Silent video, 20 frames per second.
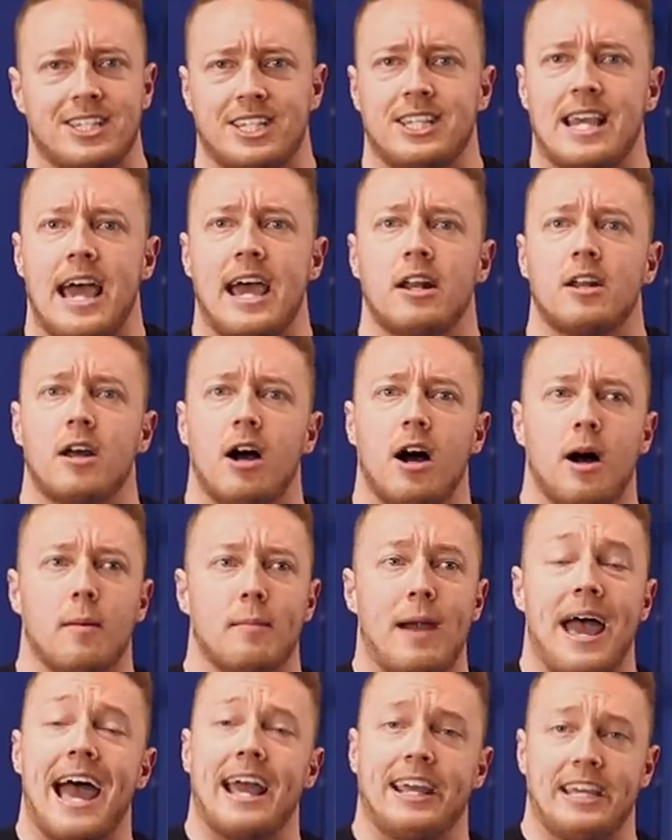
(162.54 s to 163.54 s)
set
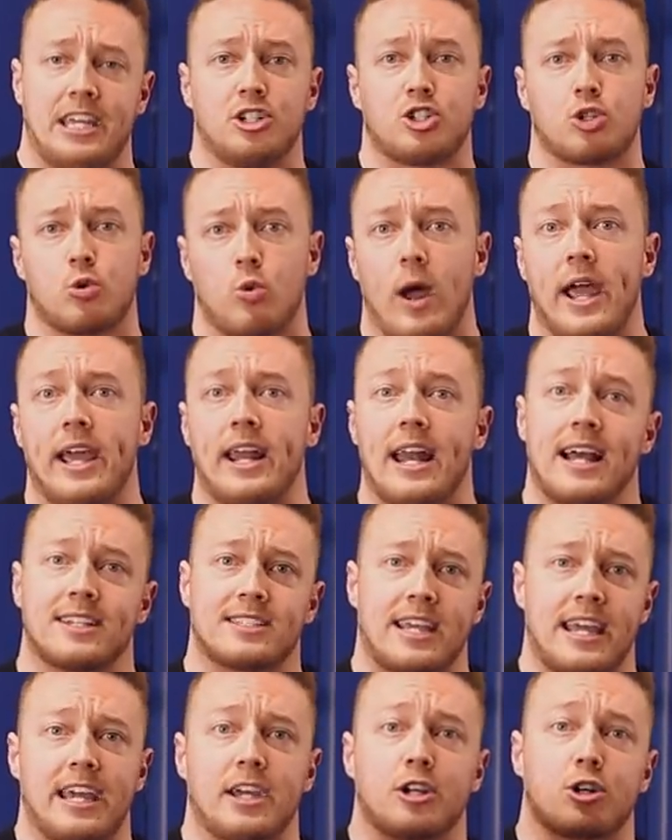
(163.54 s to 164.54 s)
at each weight
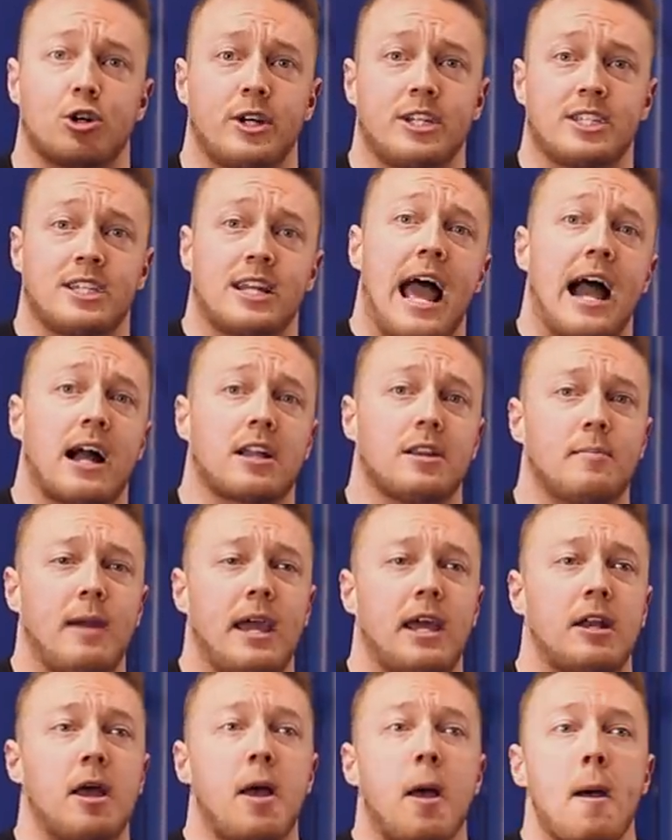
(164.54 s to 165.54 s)
as I increase and
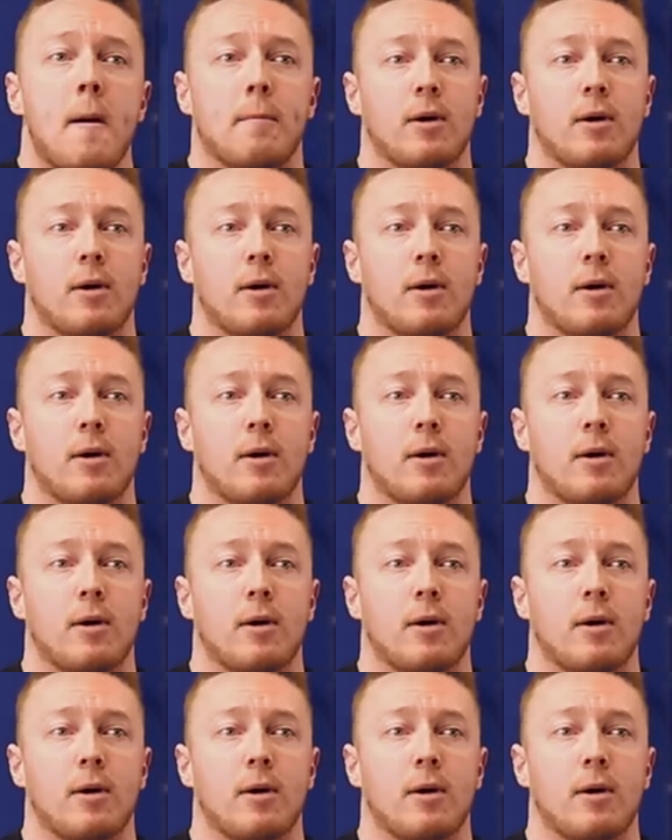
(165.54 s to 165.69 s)
acclimate,